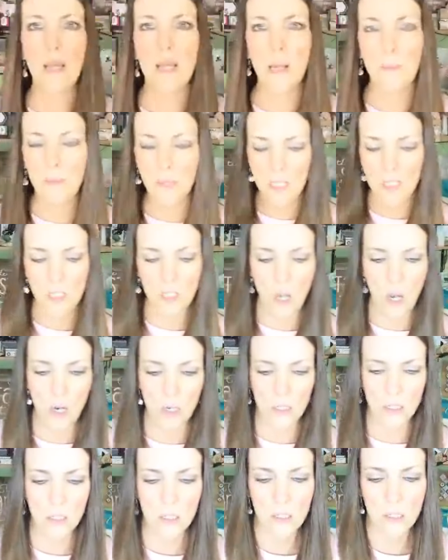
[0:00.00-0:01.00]
and I'm going to
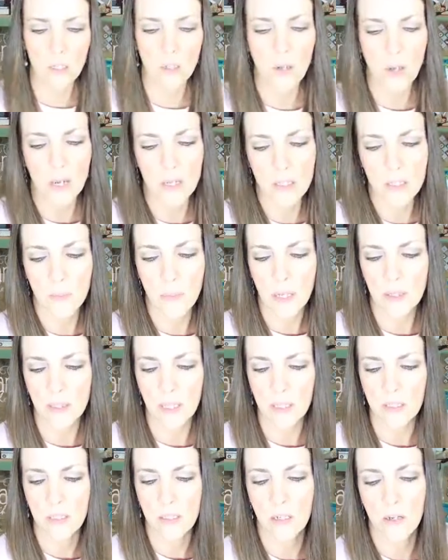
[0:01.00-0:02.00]
talk to you guys about
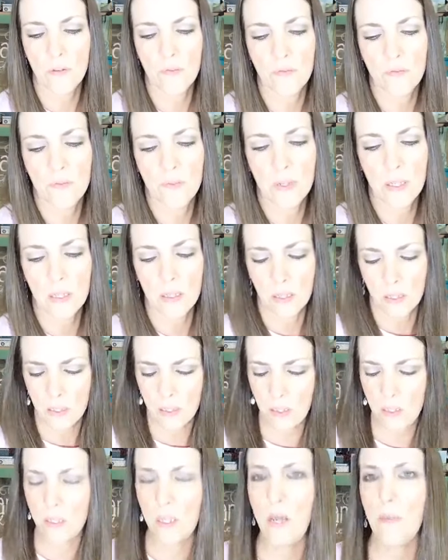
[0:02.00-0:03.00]
that stuff in the
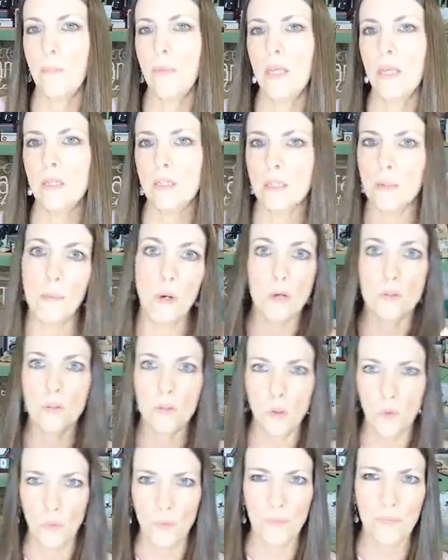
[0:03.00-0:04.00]
stamping demo,
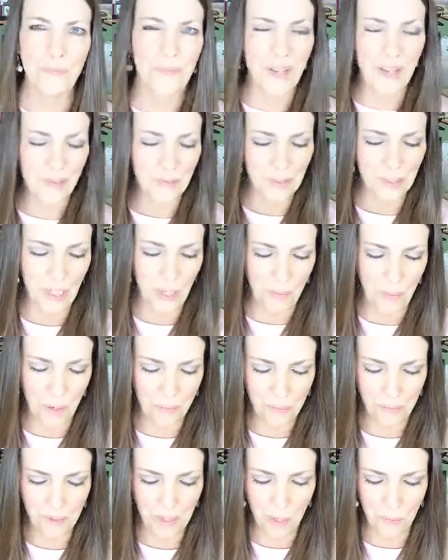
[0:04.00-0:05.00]
so we'll talk
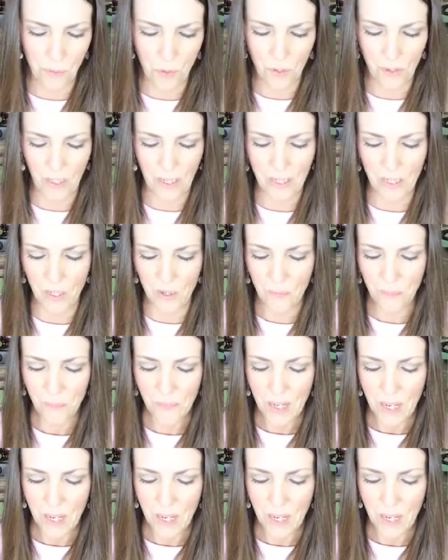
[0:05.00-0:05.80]
about that more later.